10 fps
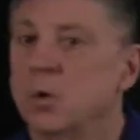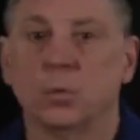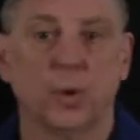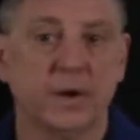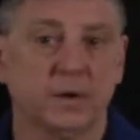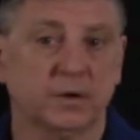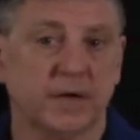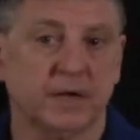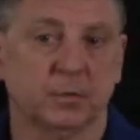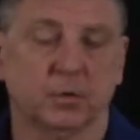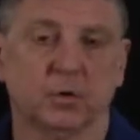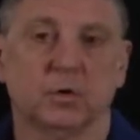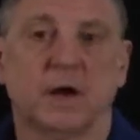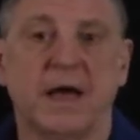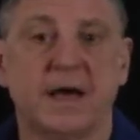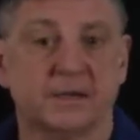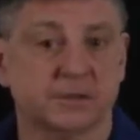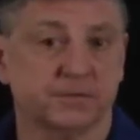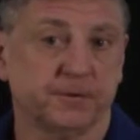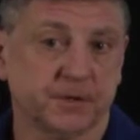When our data were at a
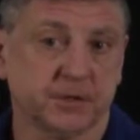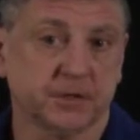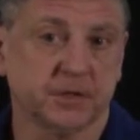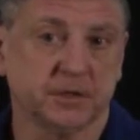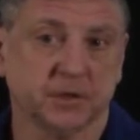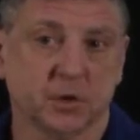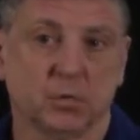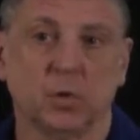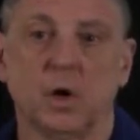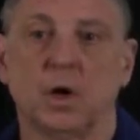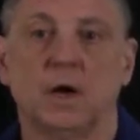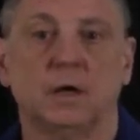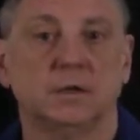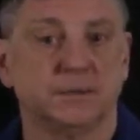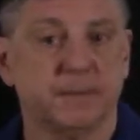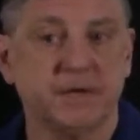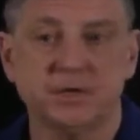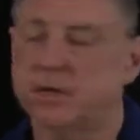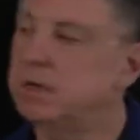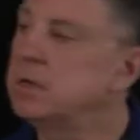sufficiently low
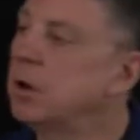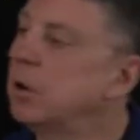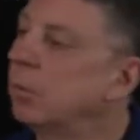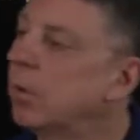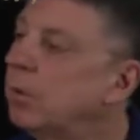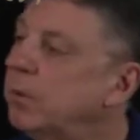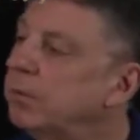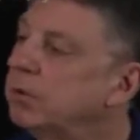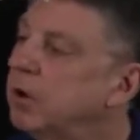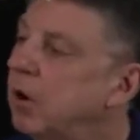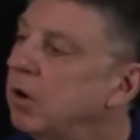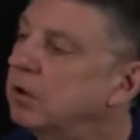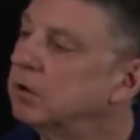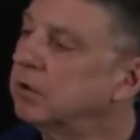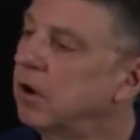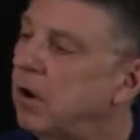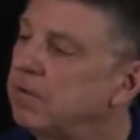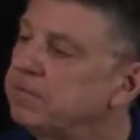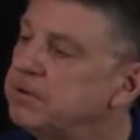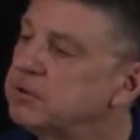dimension, what we would
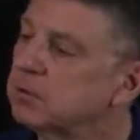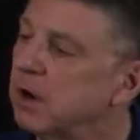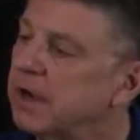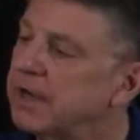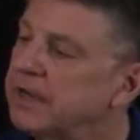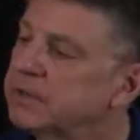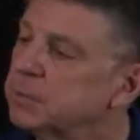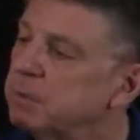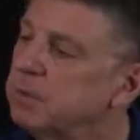often try is we